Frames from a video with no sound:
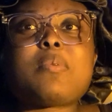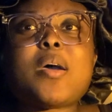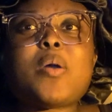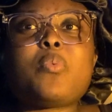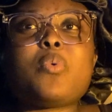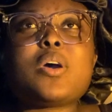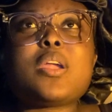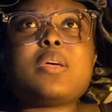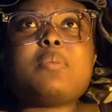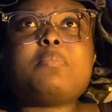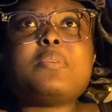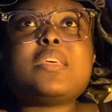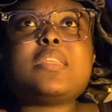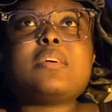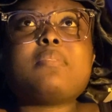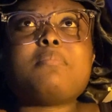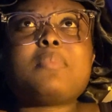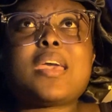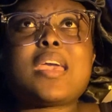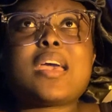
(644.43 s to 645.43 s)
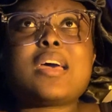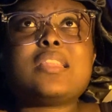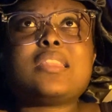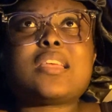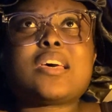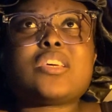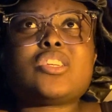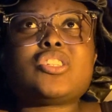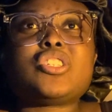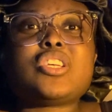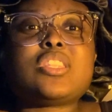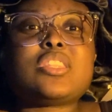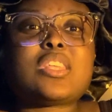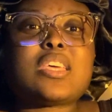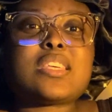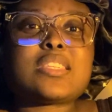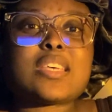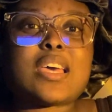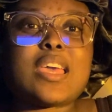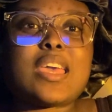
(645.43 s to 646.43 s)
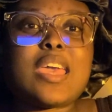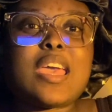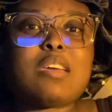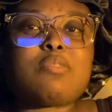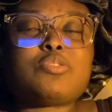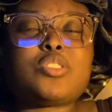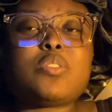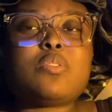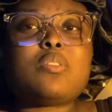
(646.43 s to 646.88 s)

I want to be the man that she thinks I am.